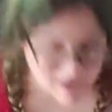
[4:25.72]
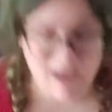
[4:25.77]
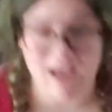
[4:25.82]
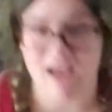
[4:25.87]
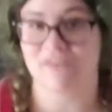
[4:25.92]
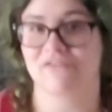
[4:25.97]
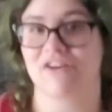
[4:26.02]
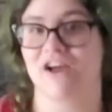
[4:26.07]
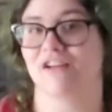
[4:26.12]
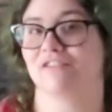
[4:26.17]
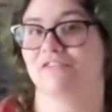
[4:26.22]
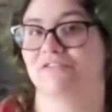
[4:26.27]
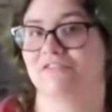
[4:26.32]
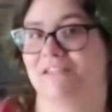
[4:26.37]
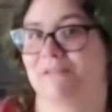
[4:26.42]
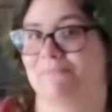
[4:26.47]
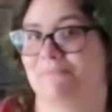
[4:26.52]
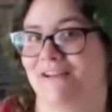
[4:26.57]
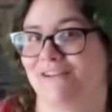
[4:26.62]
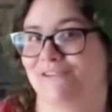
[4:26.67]
have colors
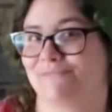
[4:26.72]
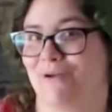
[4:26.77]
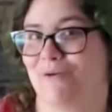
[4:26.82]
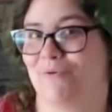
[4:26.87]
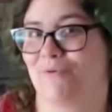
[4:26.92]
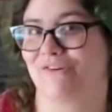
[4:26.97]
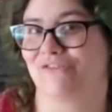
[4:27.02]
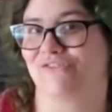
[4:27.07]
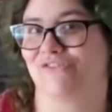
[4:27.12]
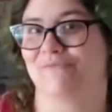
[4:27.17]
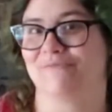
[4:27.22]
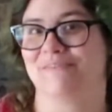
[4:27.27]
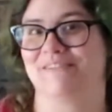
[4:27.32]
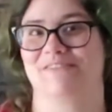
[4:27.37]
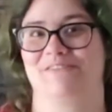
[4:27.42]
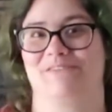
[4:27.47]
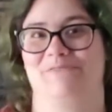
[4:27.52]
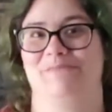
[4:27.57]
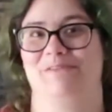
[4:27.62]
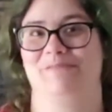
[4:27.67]
that match my wardrobe a
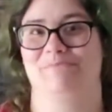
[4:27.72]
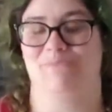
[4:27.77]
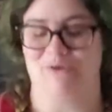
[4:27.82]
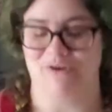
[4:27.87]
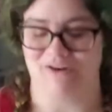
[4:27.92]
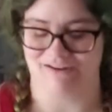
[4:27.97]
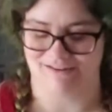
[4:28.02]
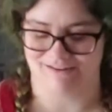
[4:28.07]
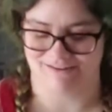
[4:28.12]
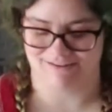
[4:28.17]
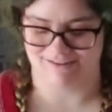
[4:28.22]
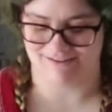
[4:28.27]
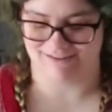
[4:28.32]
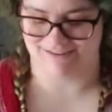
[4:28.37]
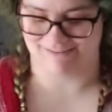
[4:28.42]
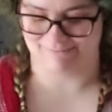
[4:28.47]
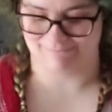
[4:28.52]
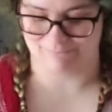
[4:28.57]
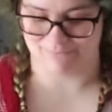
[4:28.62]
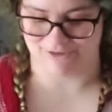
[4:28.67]
little bit more.
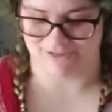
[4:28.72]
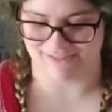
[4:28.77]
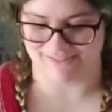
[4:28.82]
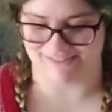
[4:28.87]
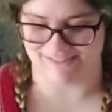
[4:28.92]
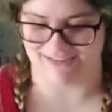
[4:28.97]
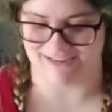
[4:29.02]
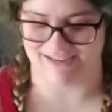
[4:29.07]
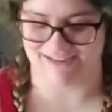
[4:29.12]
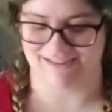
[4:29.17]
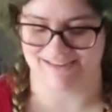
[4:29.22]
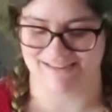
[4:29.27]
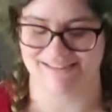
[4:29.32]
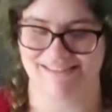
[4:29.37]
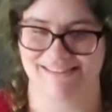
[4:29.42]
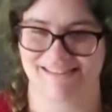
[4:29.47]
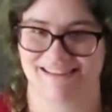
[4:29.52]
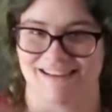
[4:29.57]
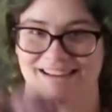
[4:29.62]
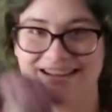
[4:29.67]
But
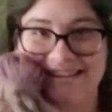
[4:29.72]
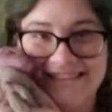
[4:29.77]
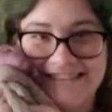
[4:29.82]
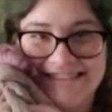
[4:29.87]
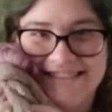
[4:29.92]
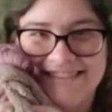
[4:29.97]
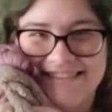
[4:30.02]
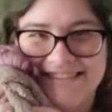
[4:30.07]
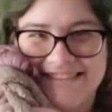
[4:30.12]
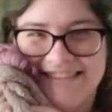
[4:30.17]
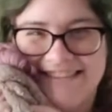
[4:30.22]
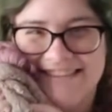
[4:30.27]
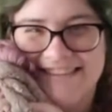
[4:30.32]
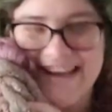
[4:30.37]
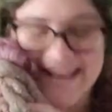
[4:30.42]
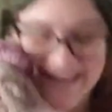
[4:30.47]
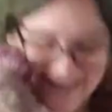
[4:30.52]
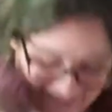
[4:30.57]
I